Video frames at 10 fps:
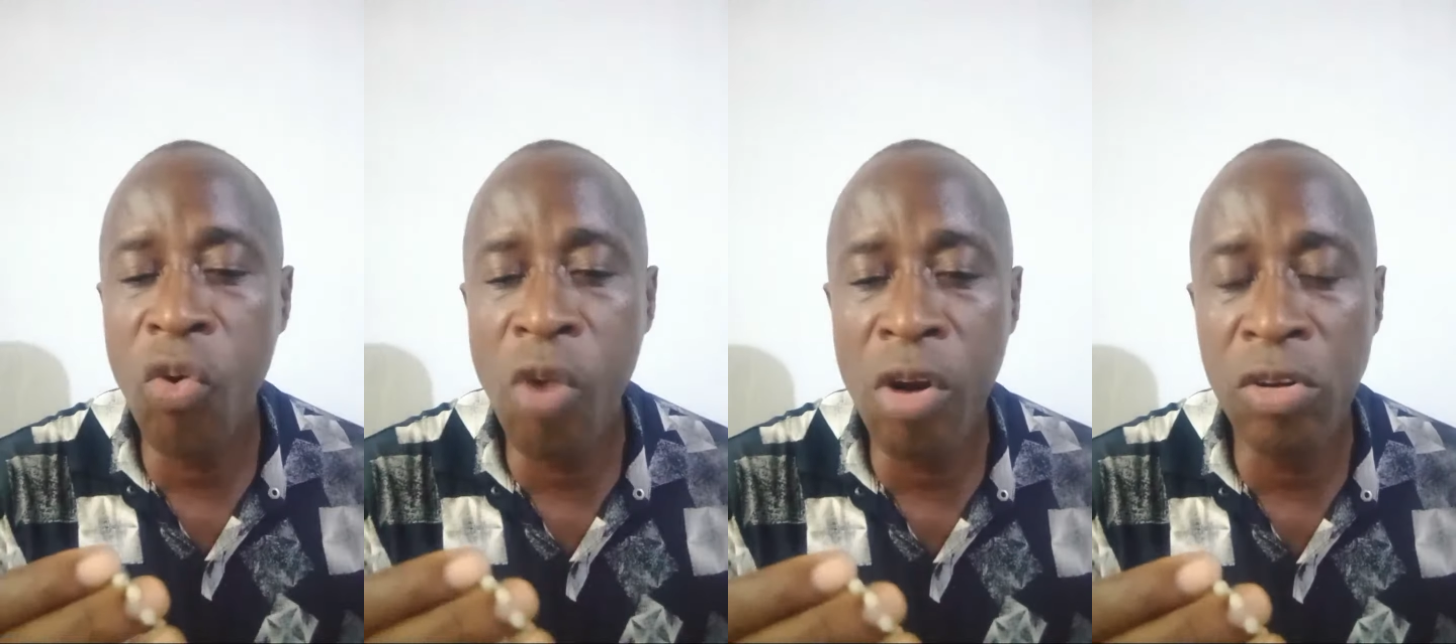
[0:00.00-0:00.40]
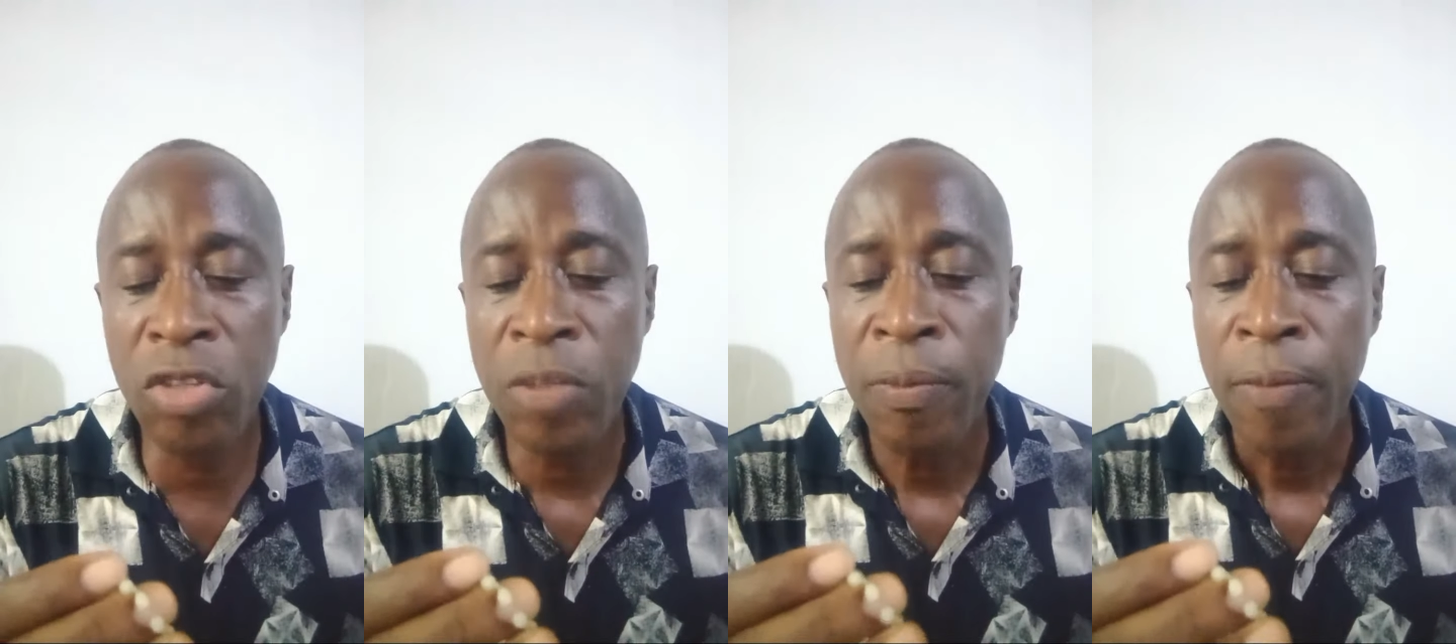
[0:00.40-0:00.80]

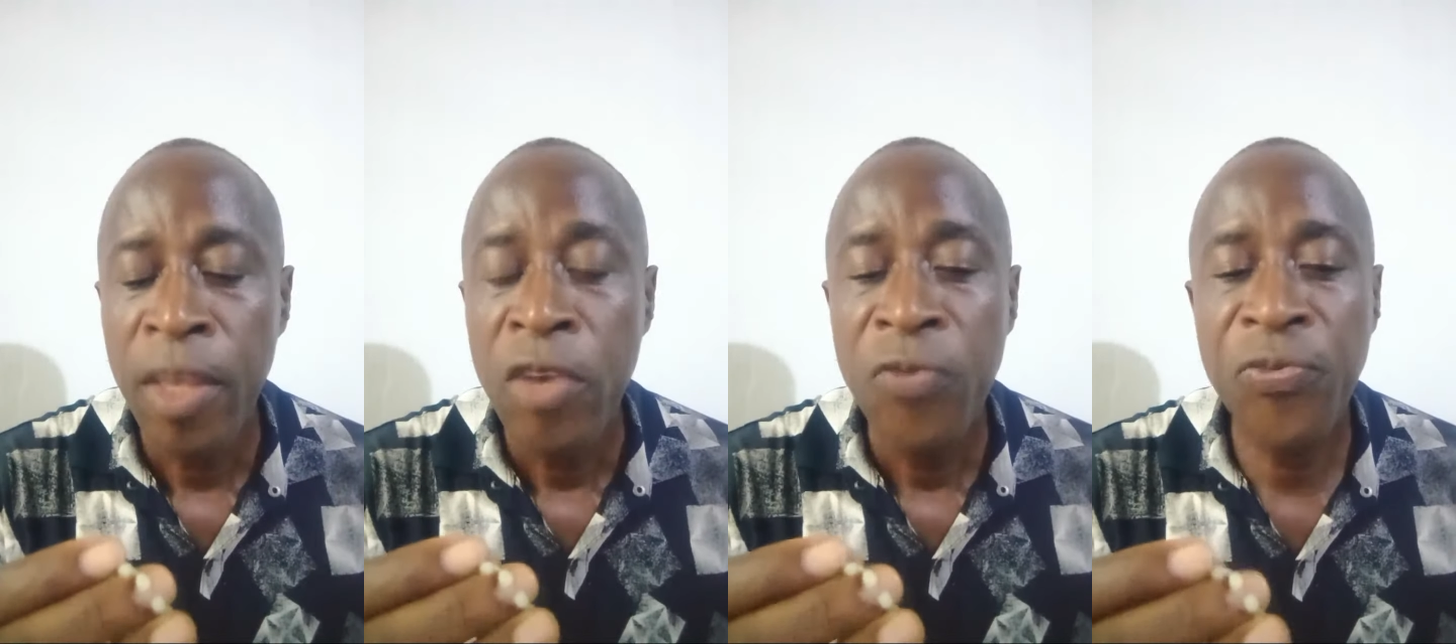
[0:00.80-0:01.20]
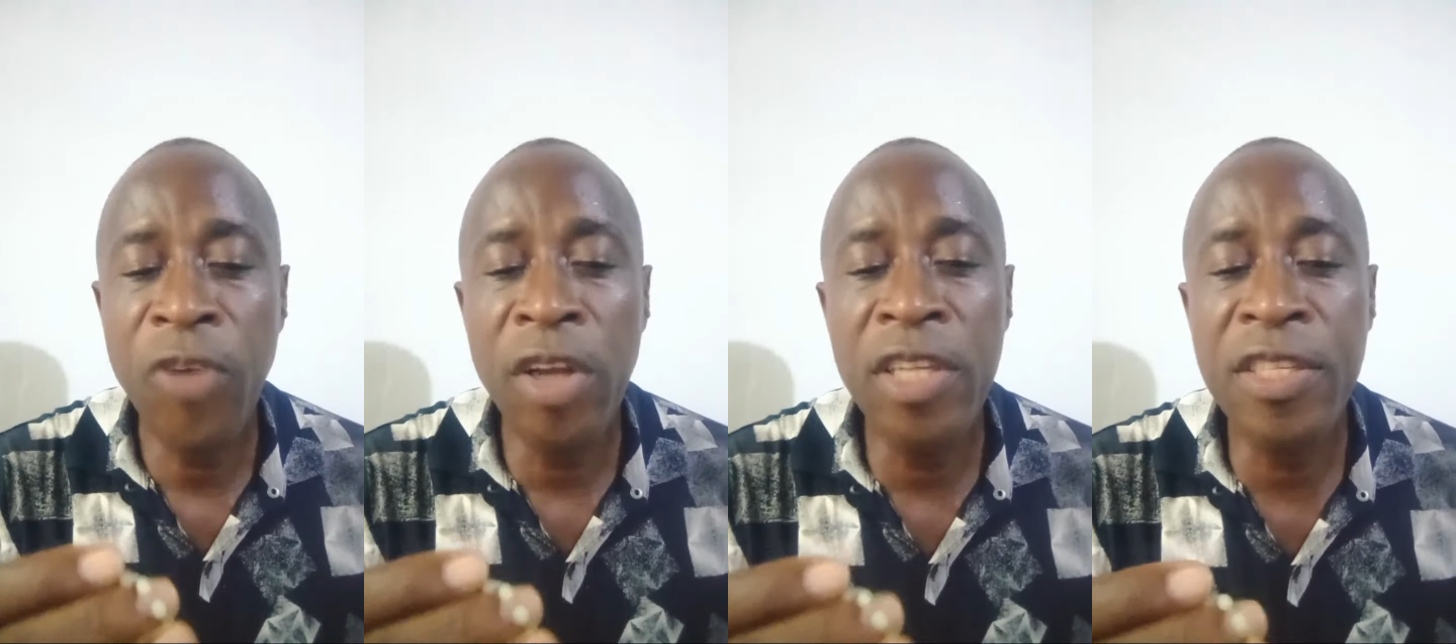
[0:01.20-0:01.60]
world.
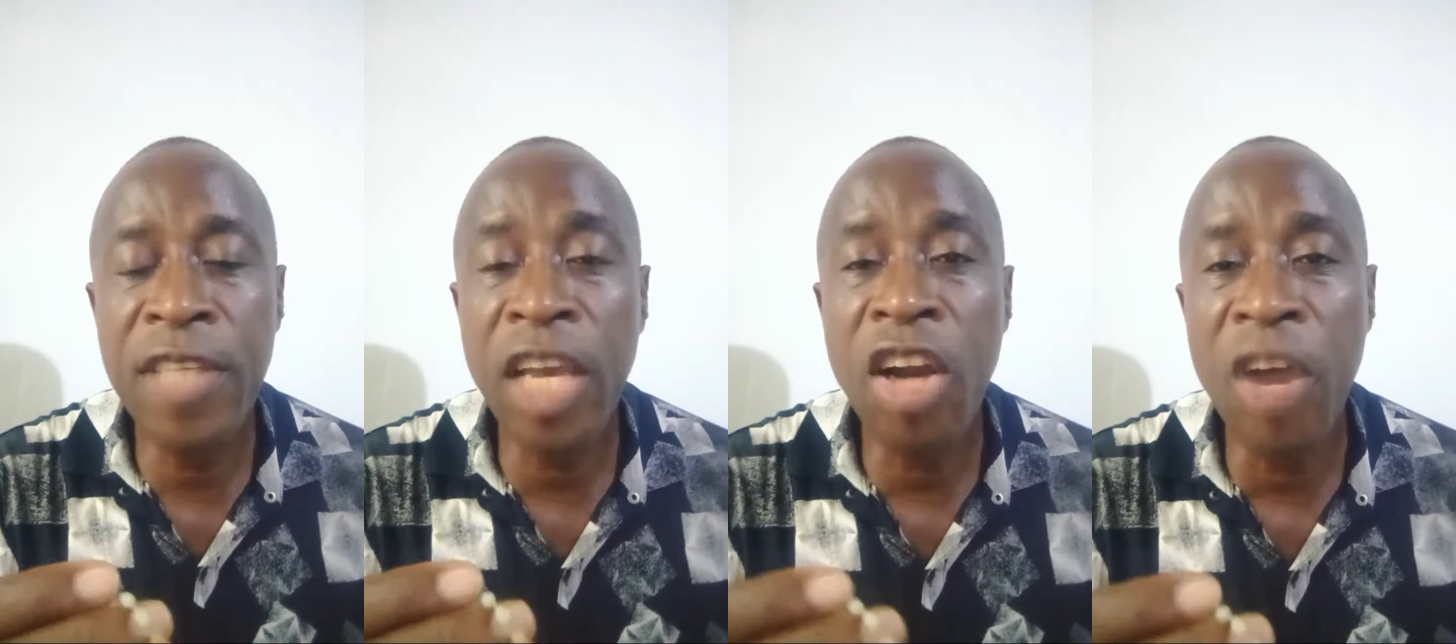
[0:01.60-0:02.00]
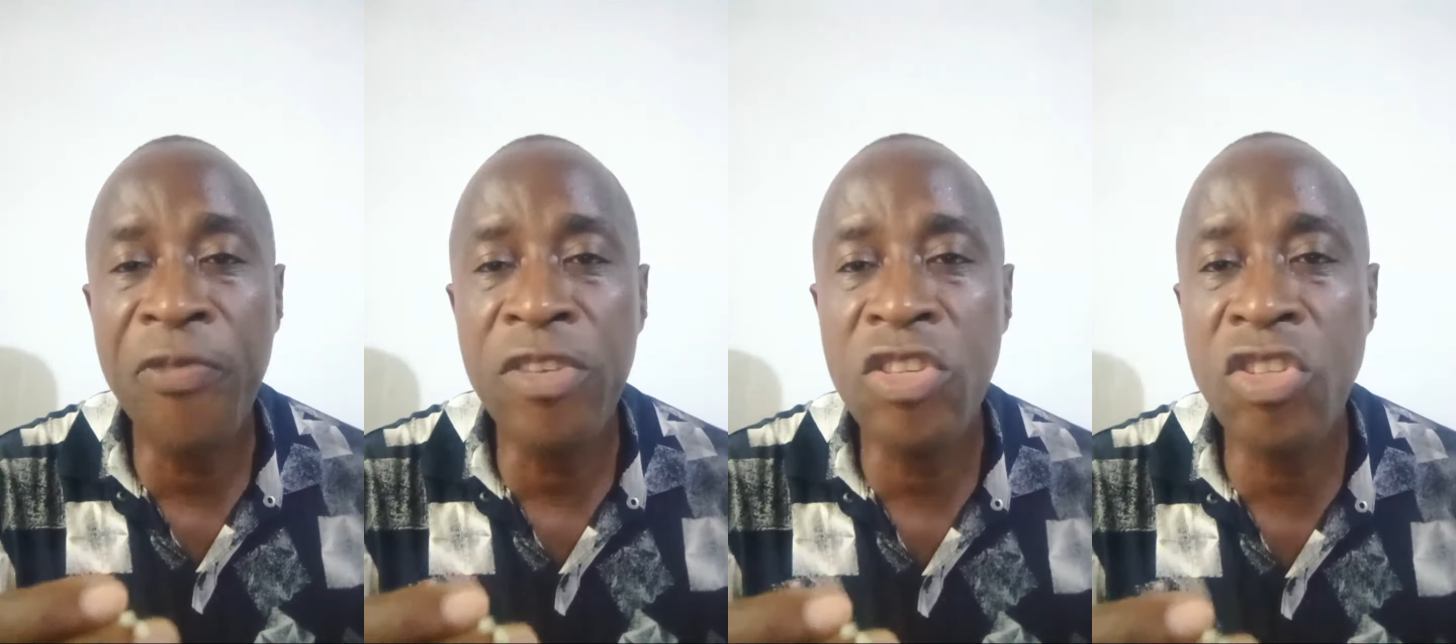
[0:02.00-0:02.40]
For the sake of
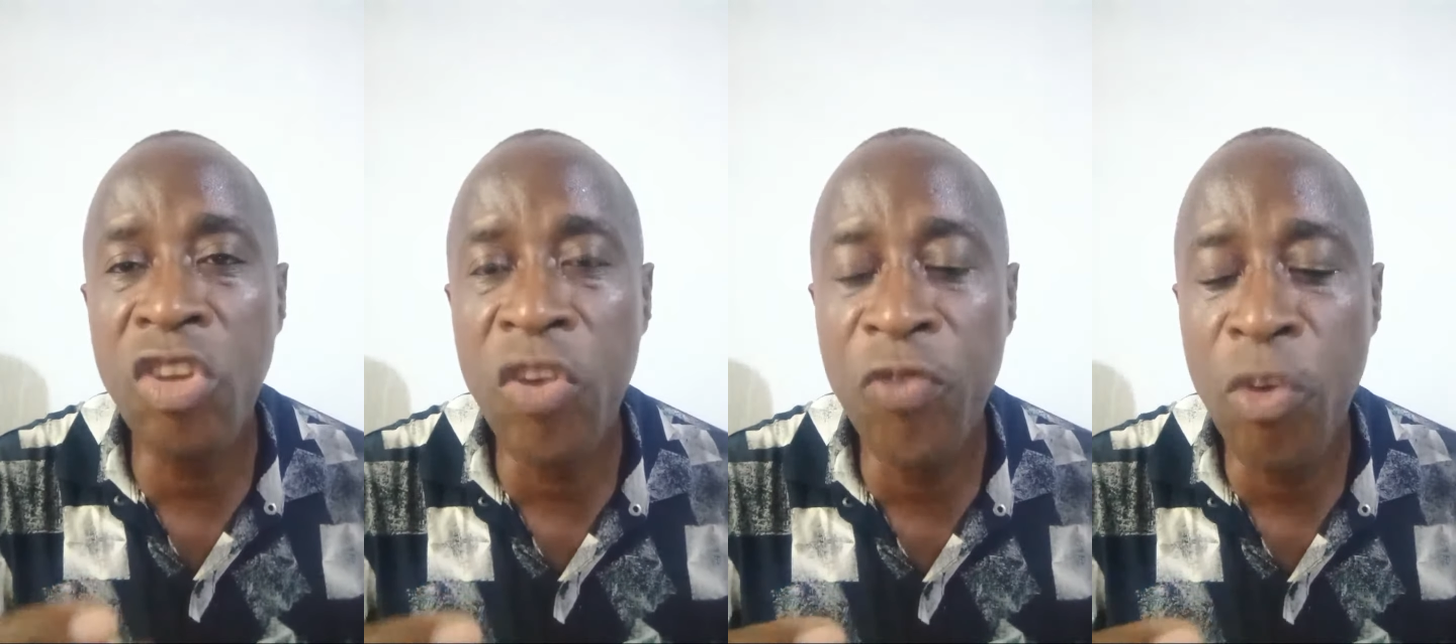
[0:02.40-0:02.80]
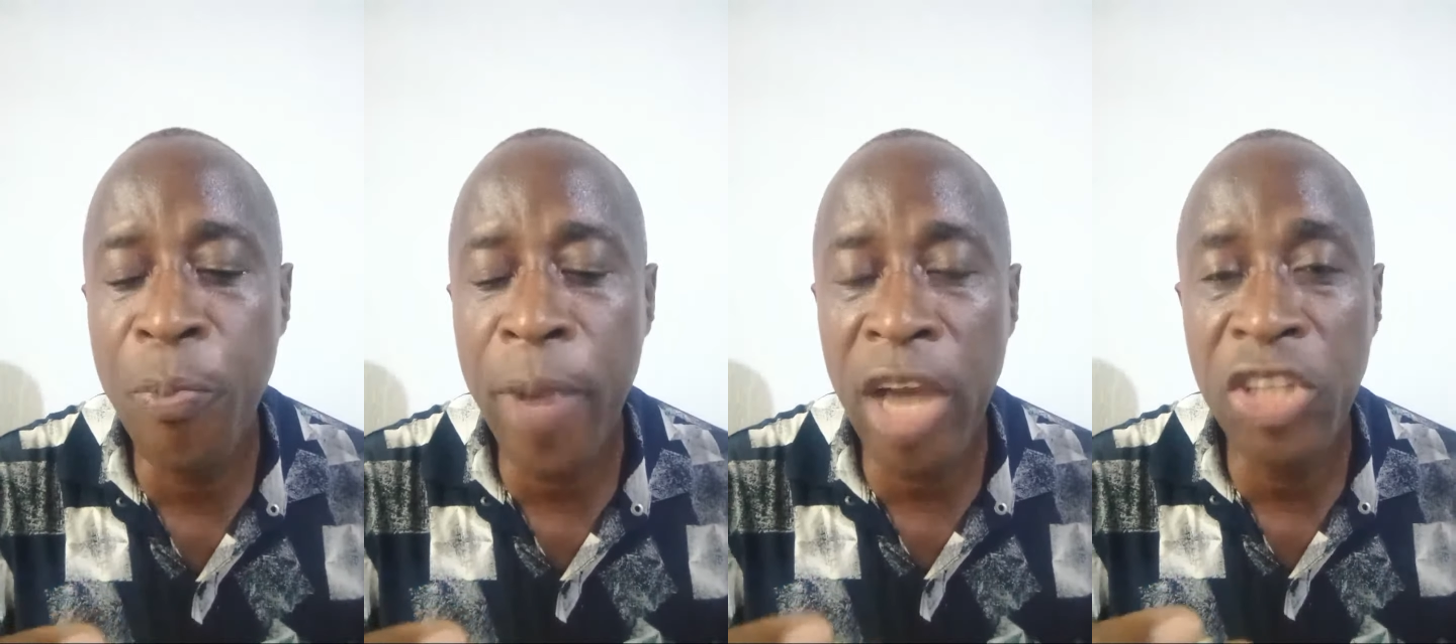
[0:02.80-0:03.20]
His sorrowful
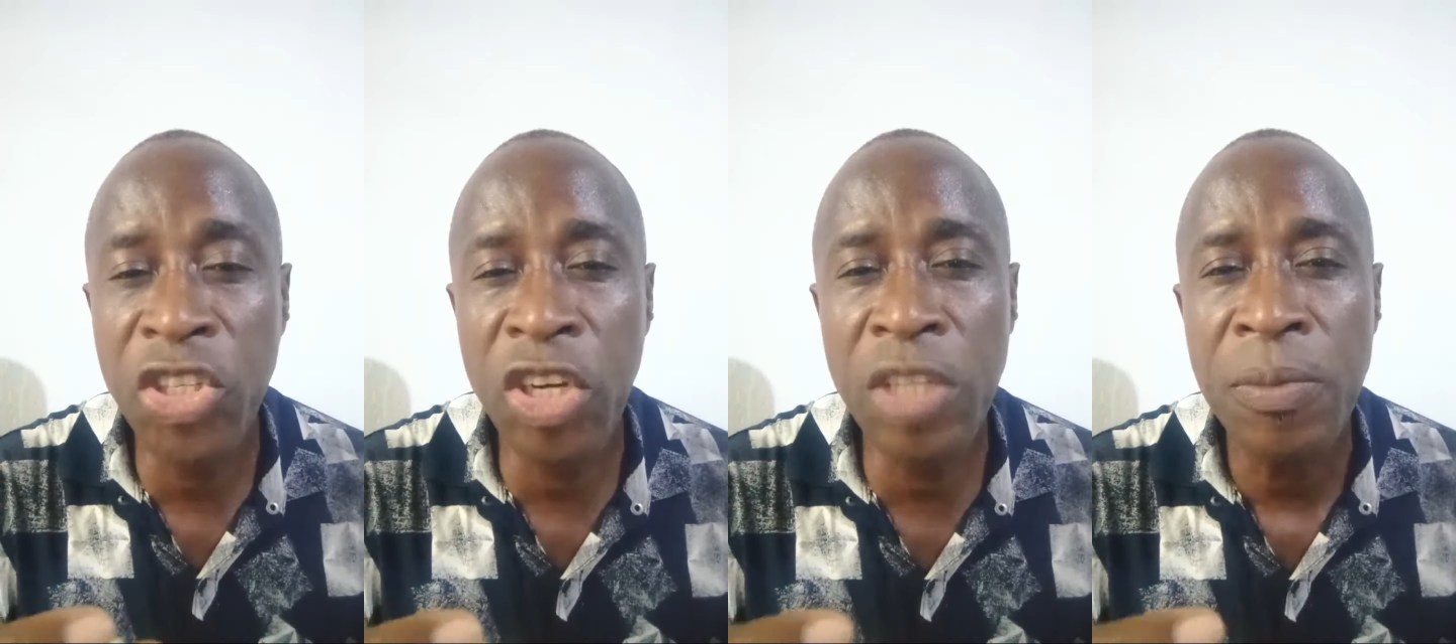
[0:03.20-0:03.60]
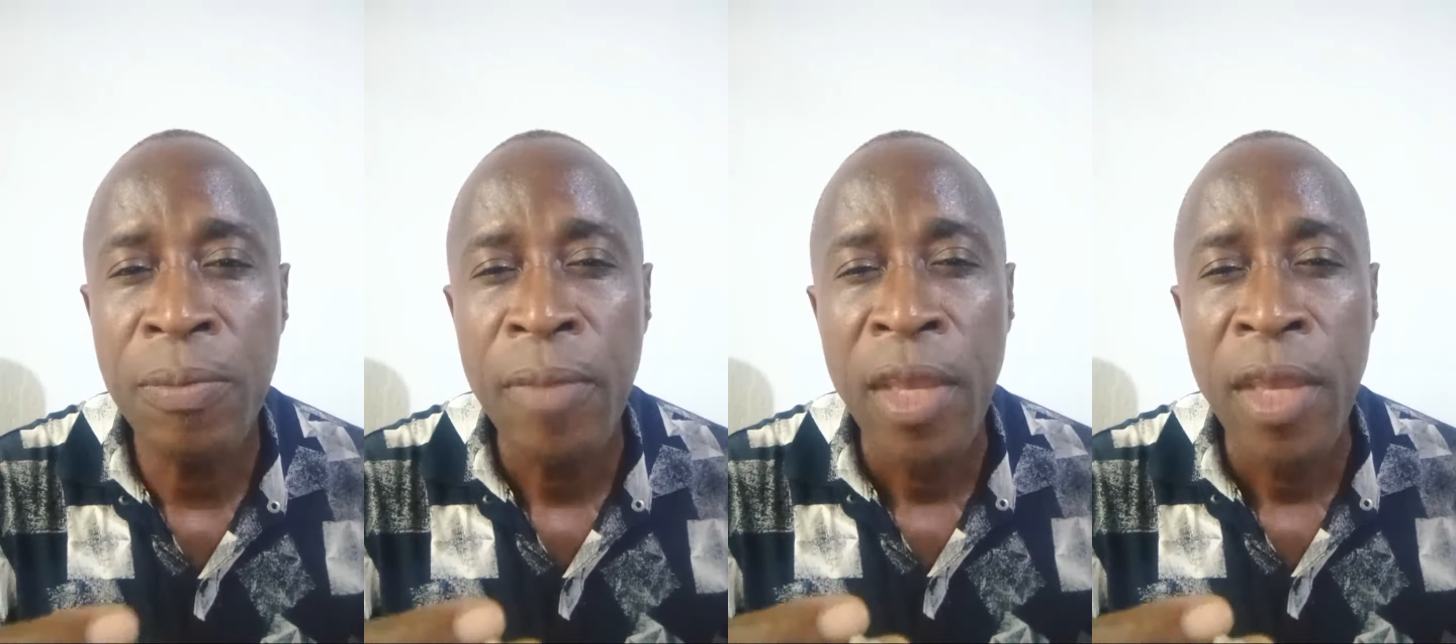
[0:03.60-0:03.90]
passion,